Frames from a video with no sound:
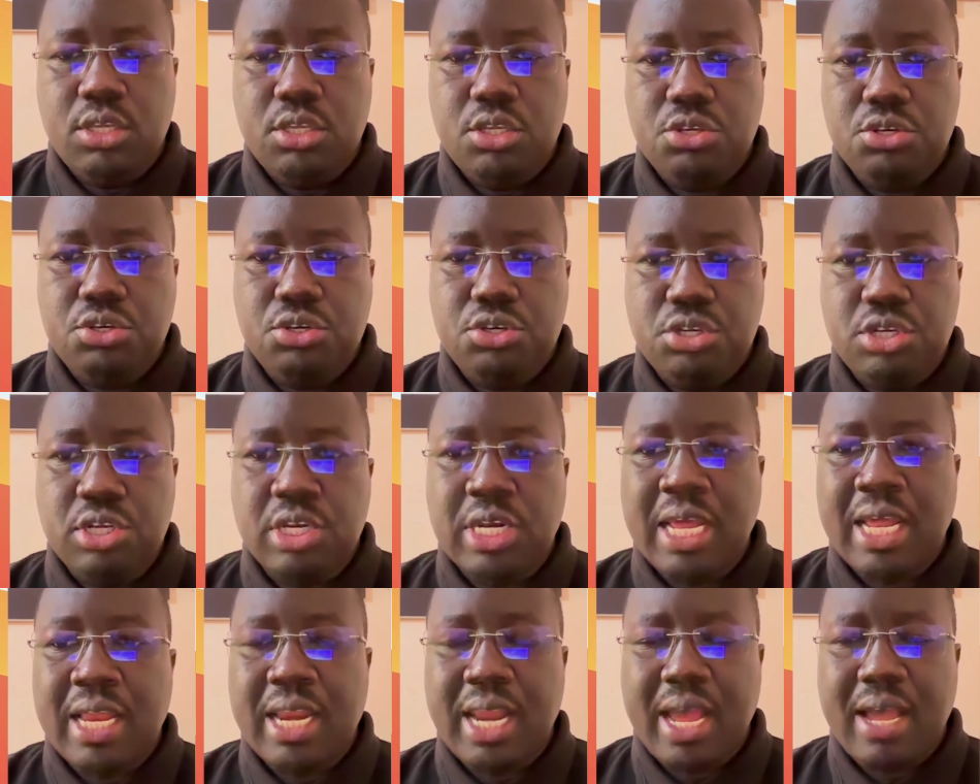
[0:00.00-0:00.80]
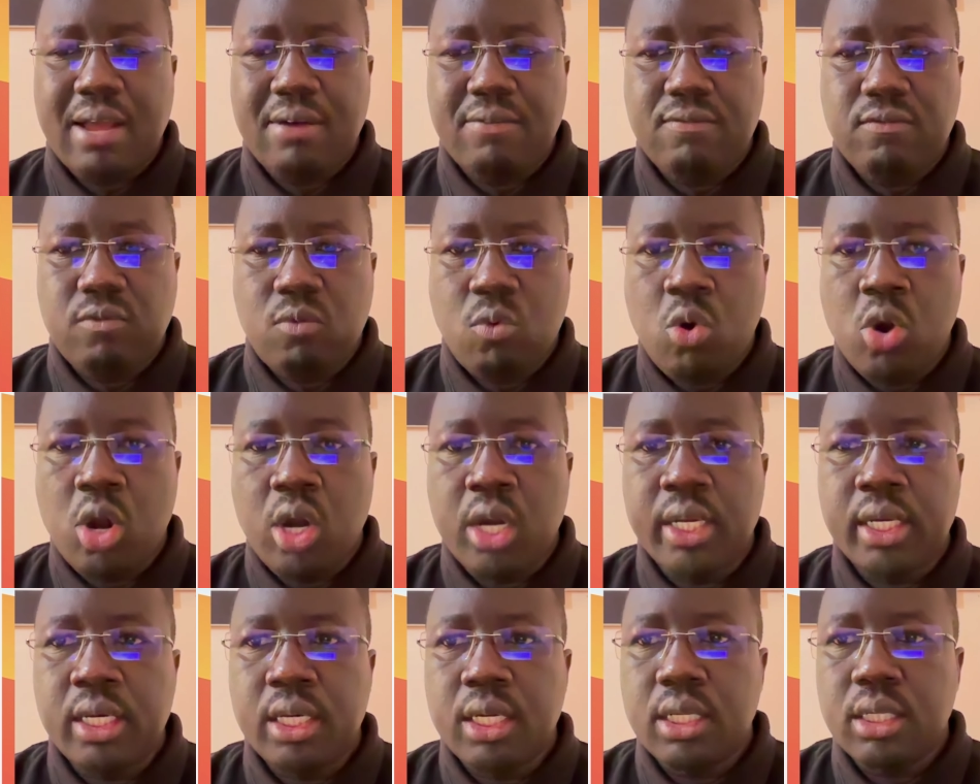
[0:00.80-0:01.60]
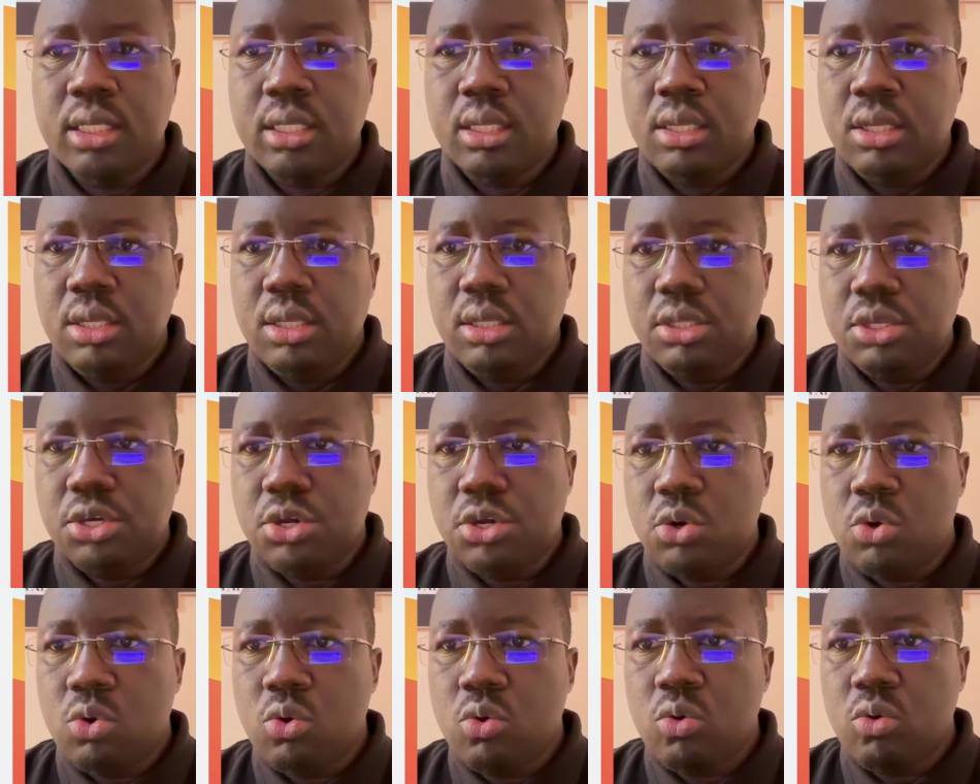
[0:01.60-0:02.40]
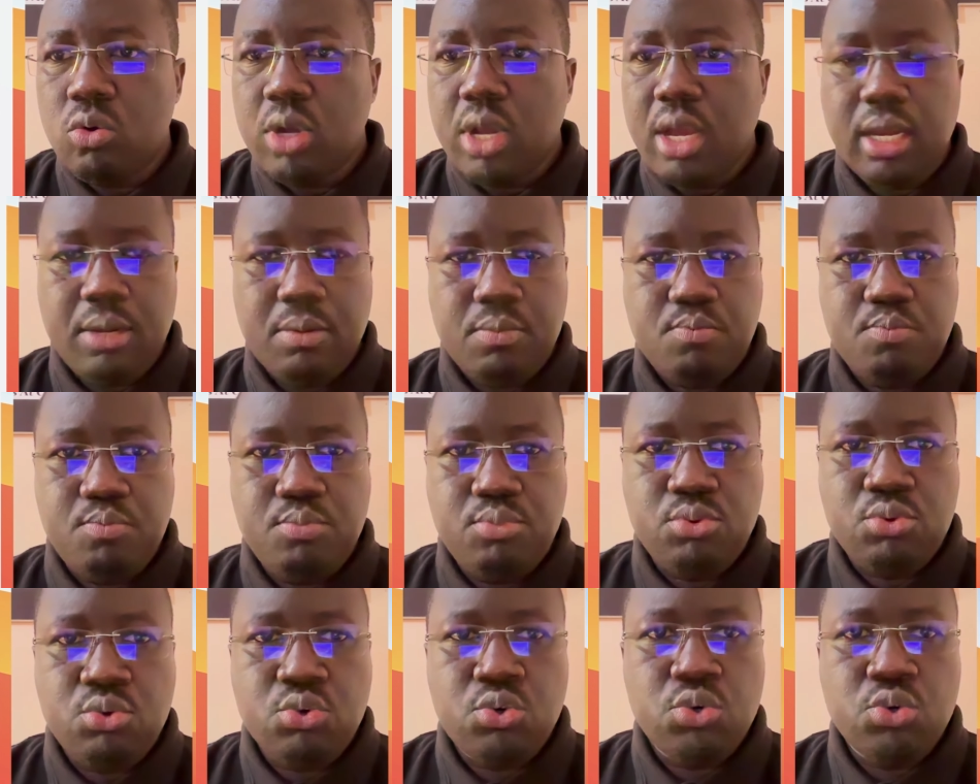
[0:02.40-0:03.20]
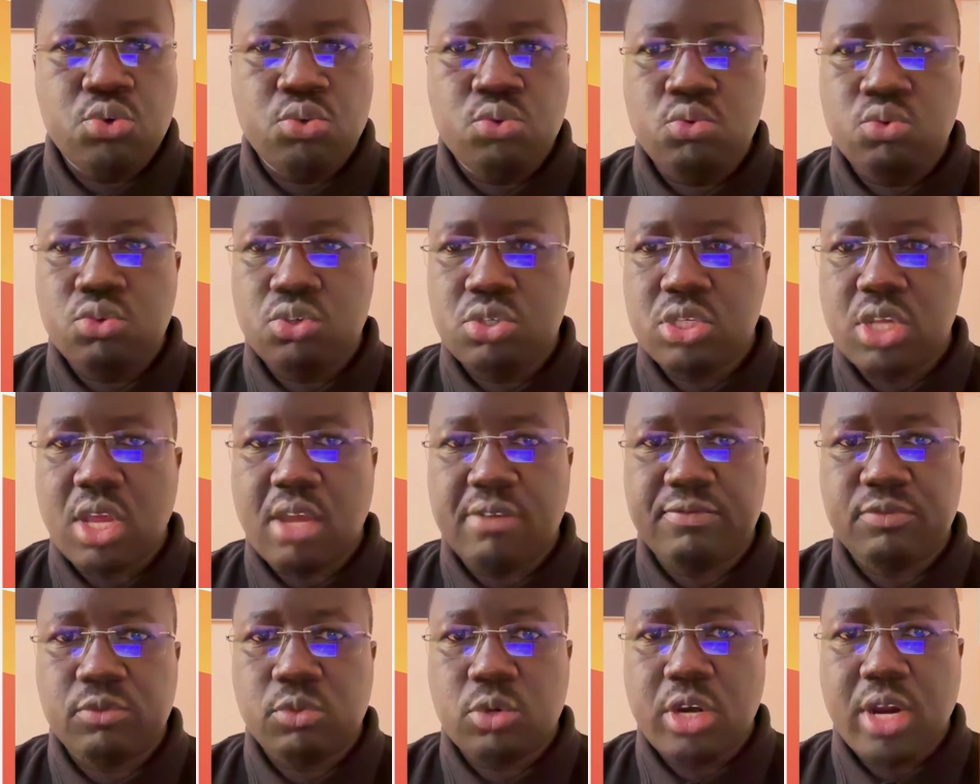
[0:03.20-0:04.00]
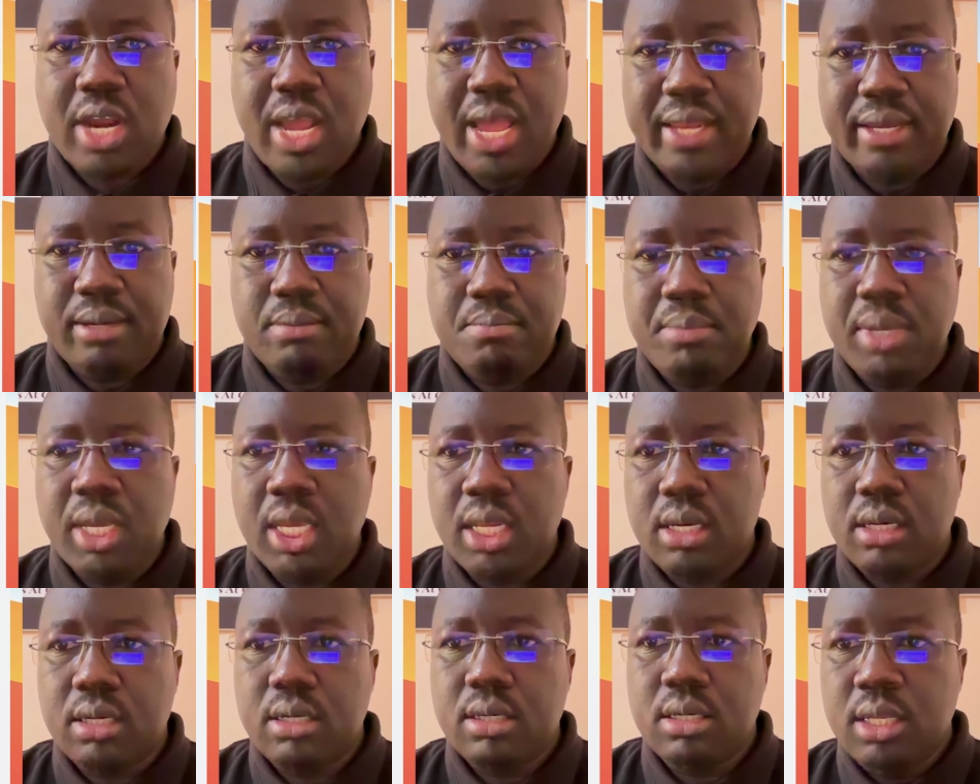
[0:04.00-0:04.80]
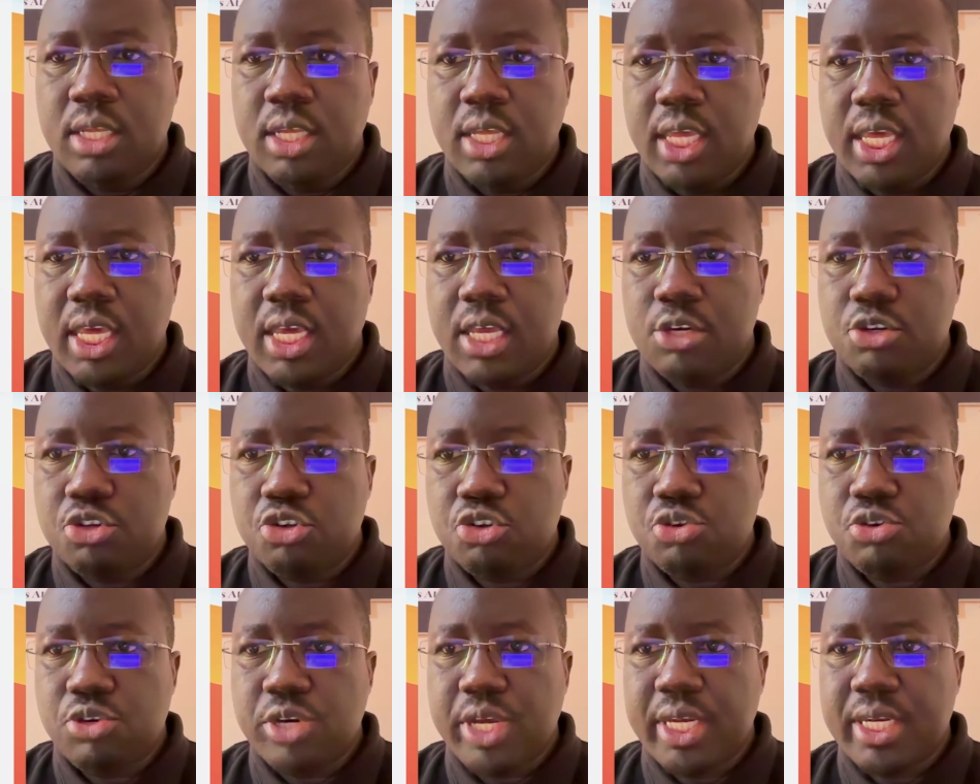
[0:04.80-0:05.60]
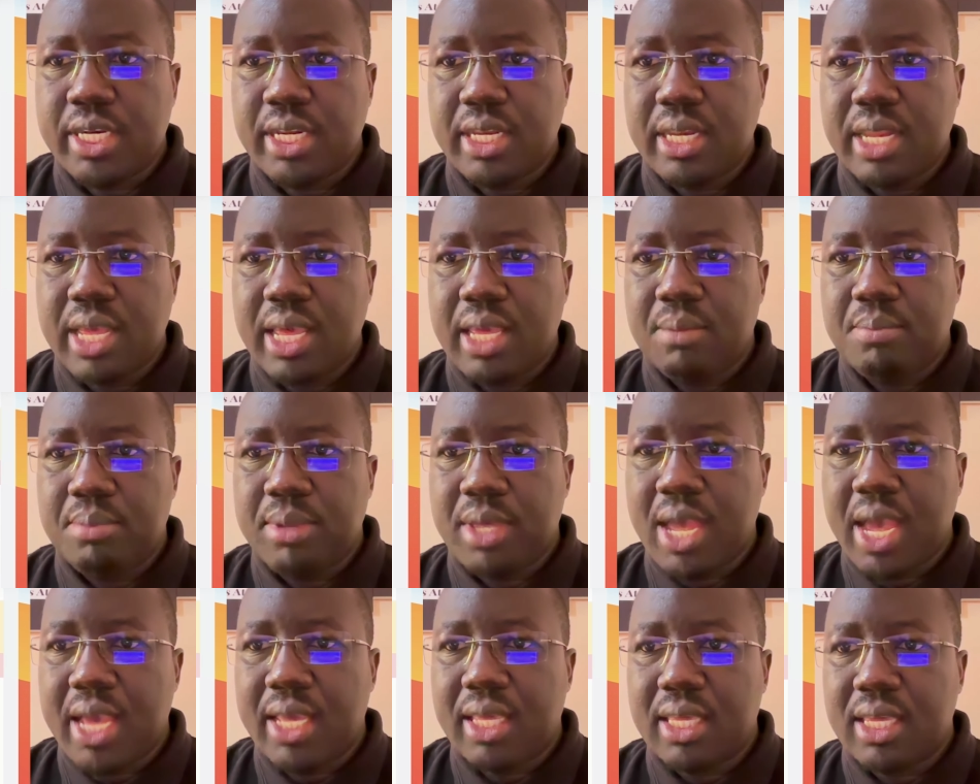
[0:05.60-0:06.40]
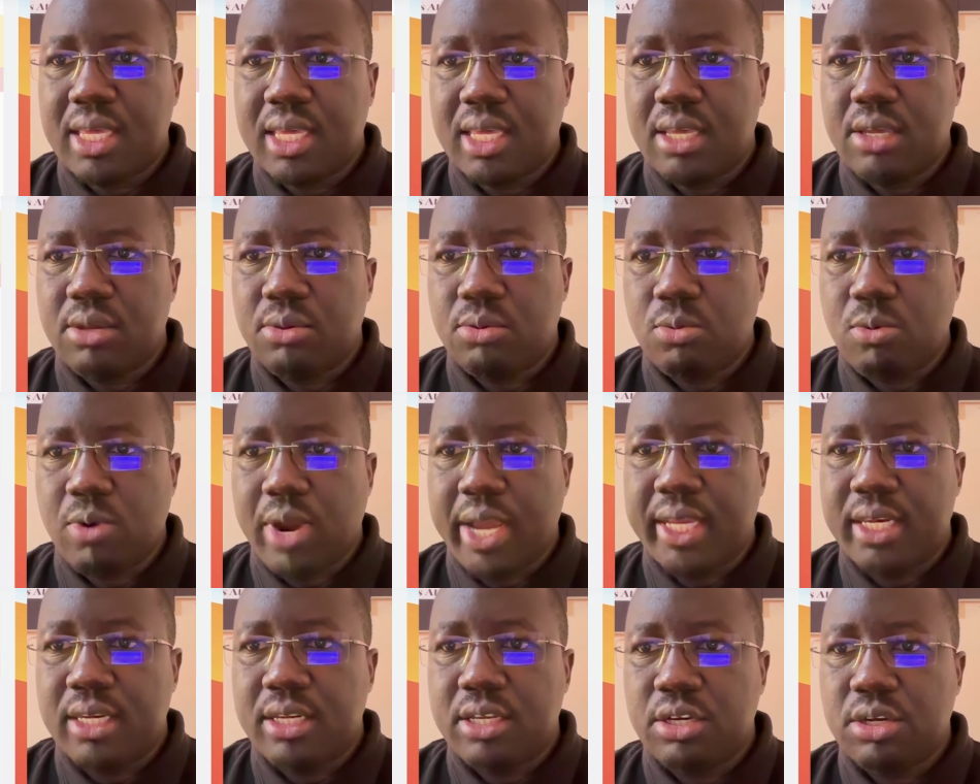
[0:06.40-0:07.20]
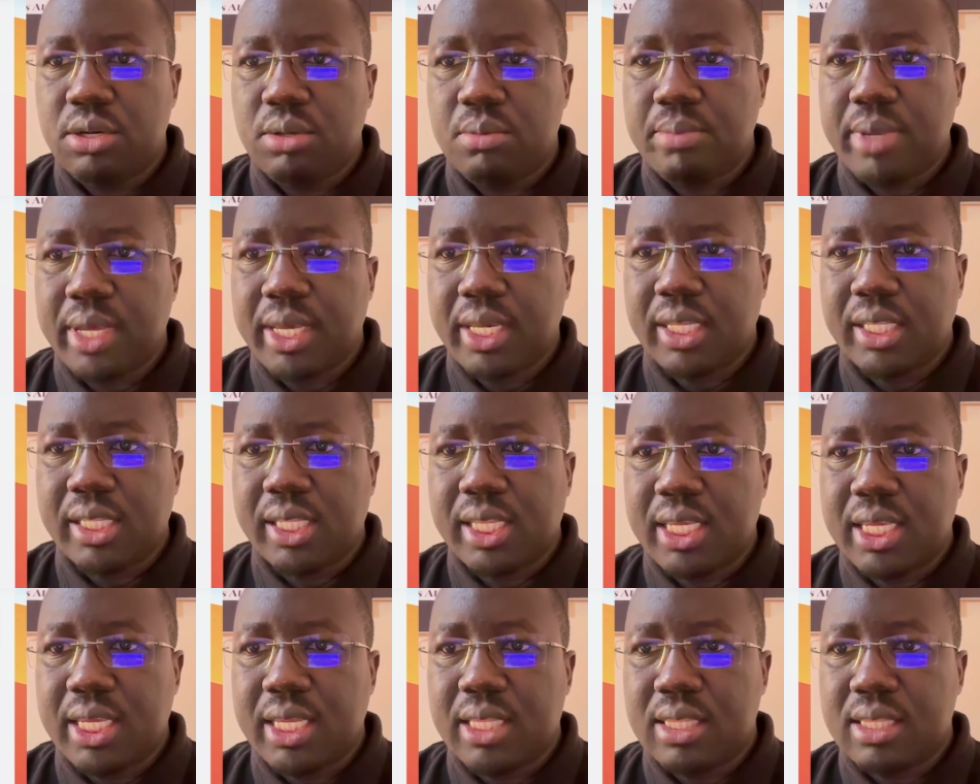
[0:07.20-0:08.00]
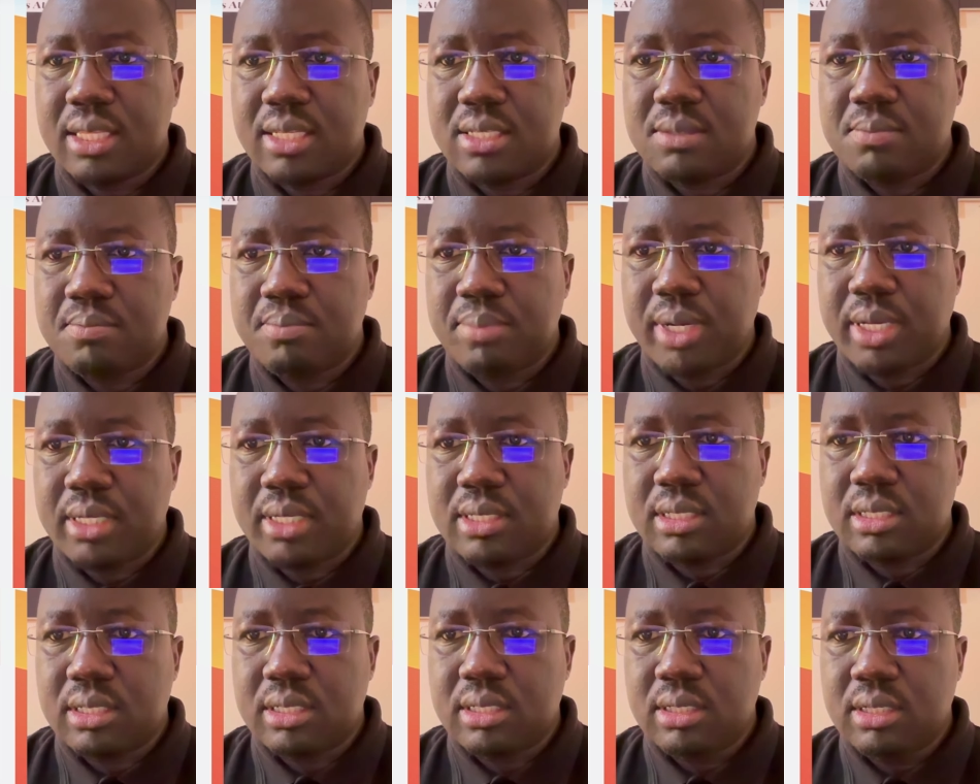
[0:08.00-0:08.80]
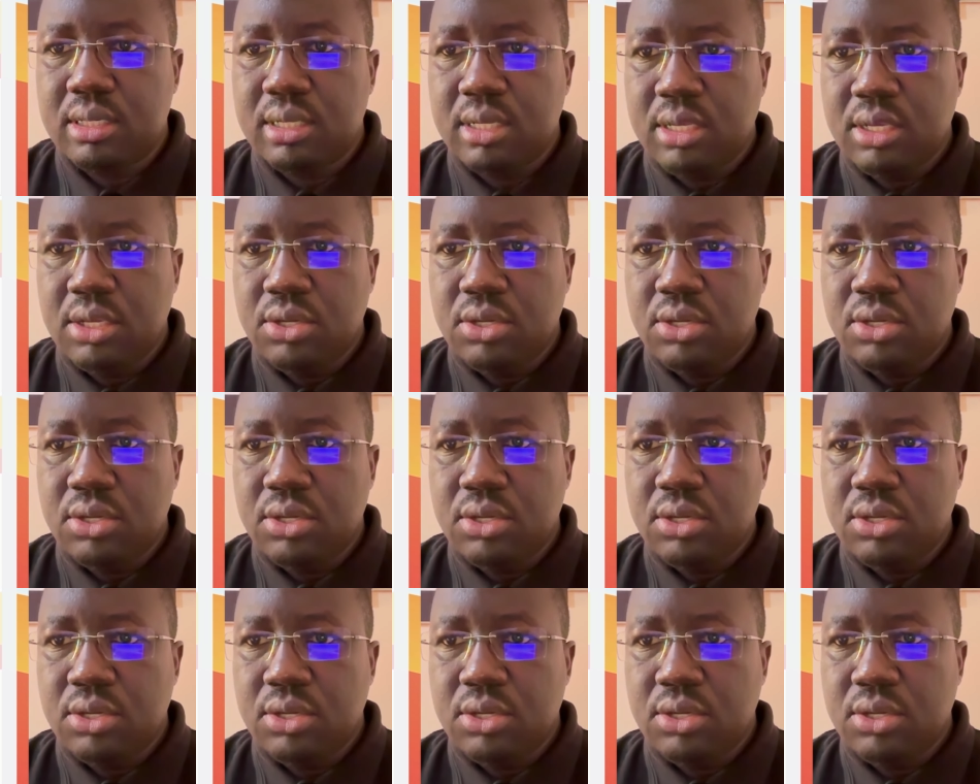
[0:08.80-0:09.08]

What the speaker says: you do not have one, your Breww software admin can create an API key right here by clicking this button,